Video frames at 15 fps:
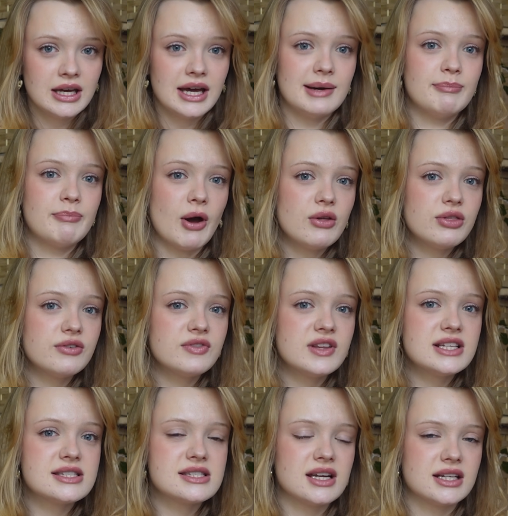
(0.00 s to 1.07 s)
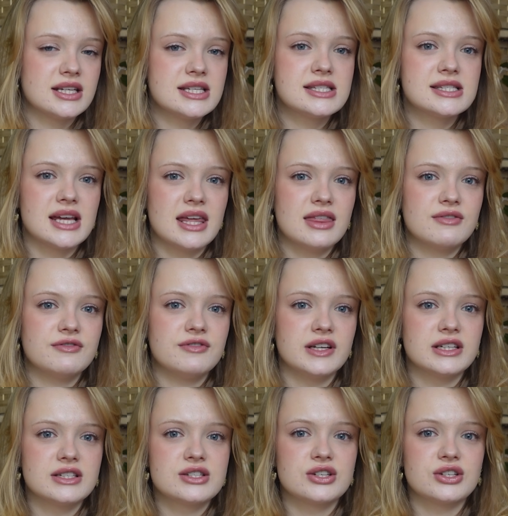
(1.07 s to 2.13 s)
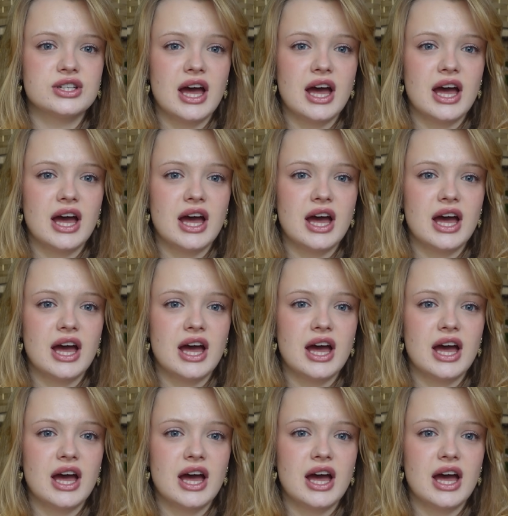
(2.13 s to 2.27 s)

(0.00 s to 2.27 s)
And both of these studies say that Venus could